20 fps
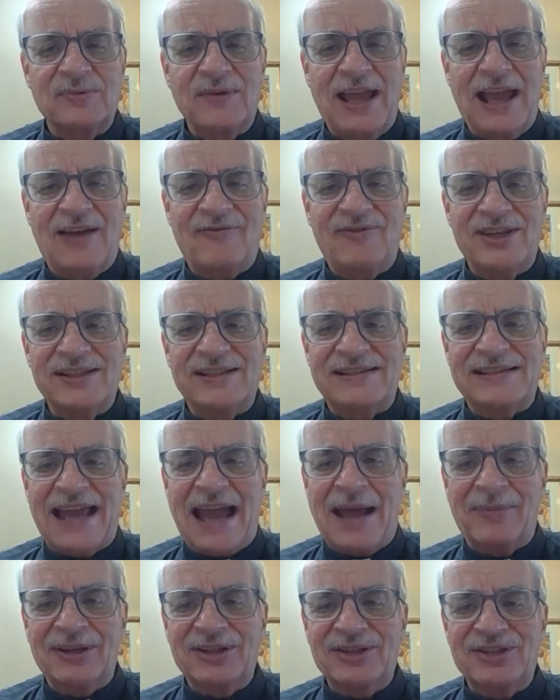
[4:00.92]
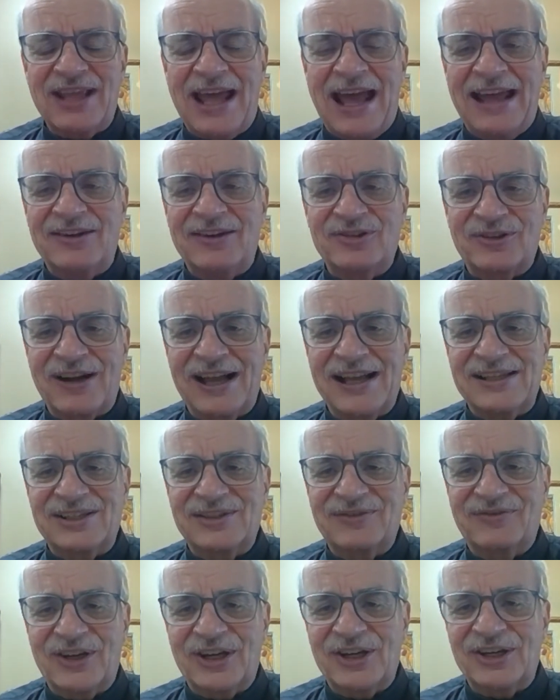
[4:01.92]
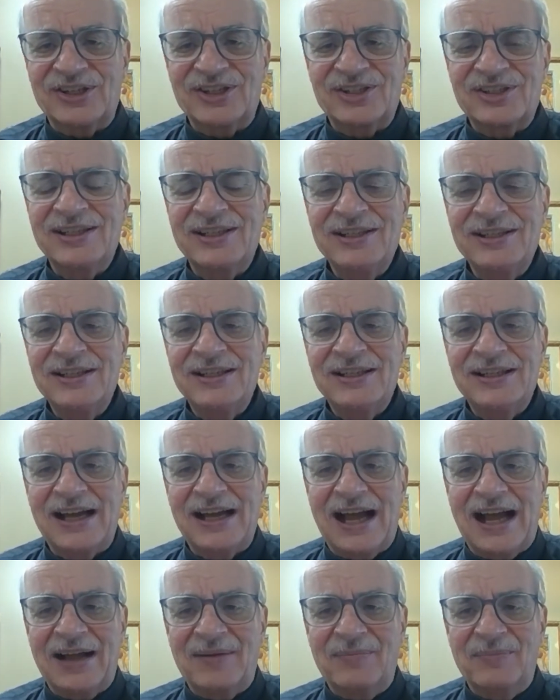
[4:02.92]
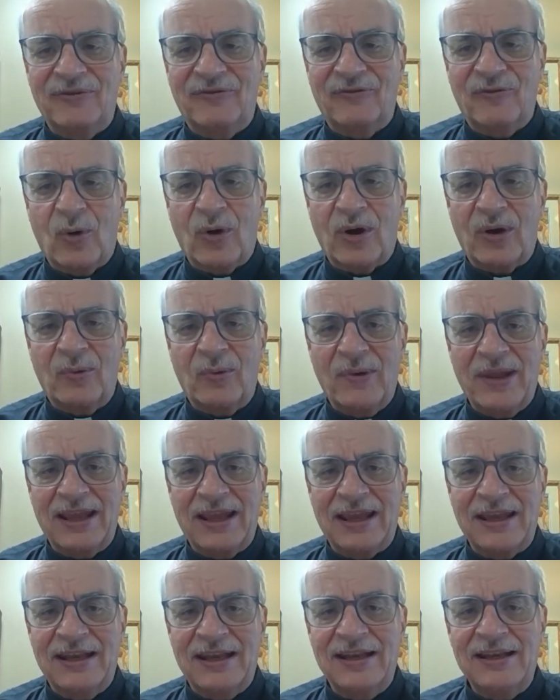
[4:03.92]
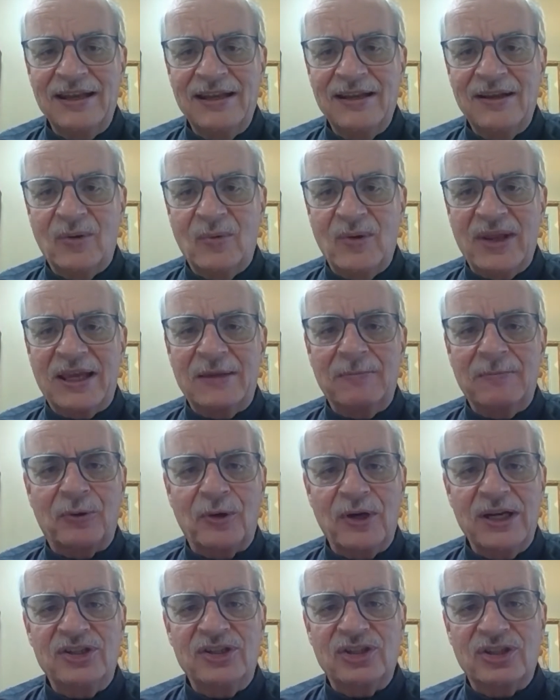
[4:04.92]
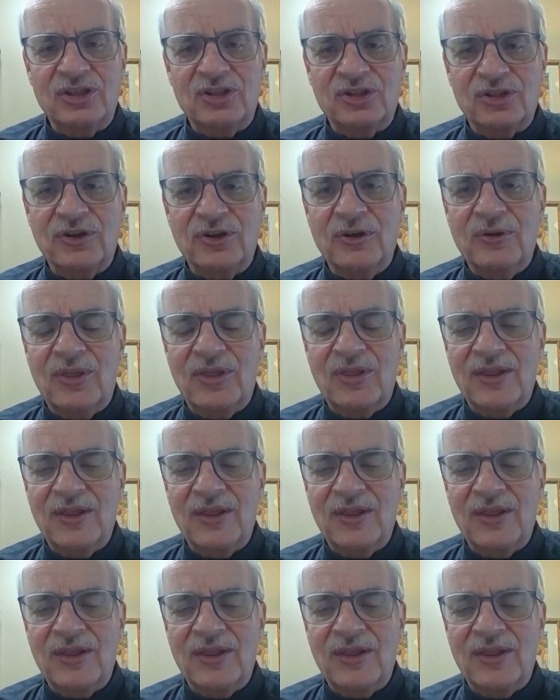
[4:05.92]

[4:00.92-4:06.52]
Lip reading: We have to establish that trust first before we can preach the truth.